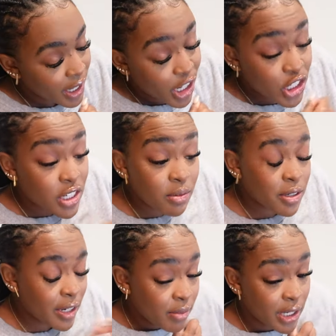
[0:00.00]
Just tell me you
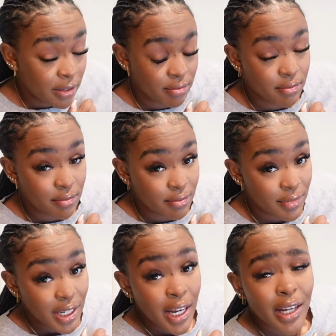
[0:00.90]
hate me.
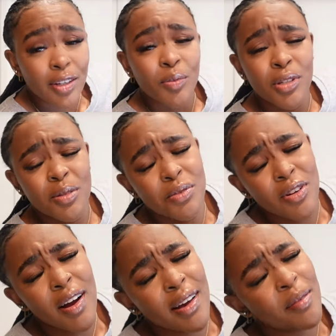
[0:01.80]
Can you please
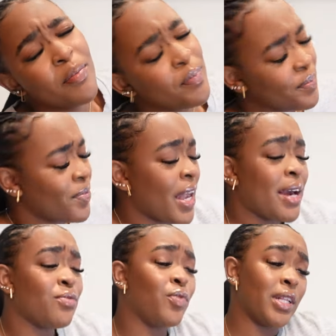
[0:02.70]
subscribe? I
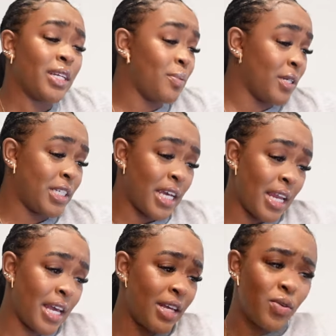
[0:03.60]
really appreciate
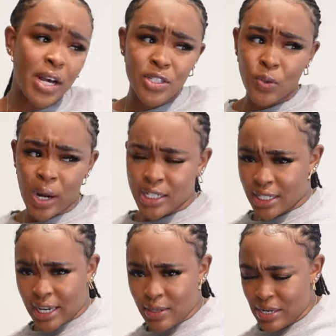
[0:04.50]
it. You guys are
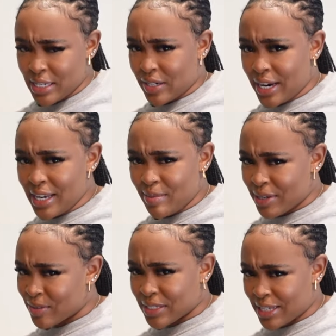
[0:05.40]
watching anyways, right? You might
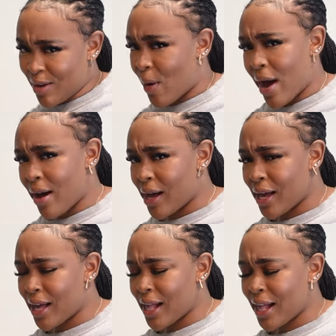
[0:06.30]
as well stay a while.
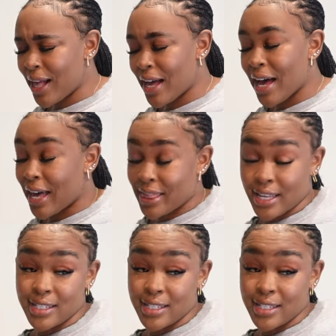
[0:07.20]
I think